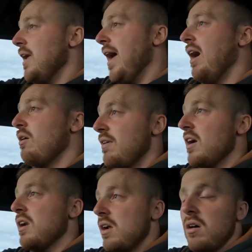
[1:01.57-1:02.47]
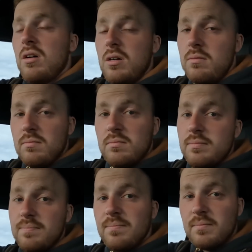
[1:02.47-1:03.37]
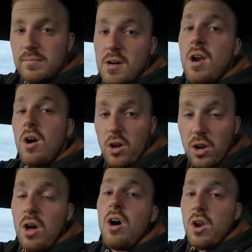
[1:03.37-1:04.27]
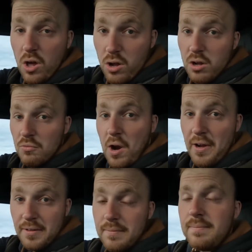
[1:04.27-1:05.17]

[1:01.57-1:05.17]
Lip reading: yeah, we've had a lot of rain.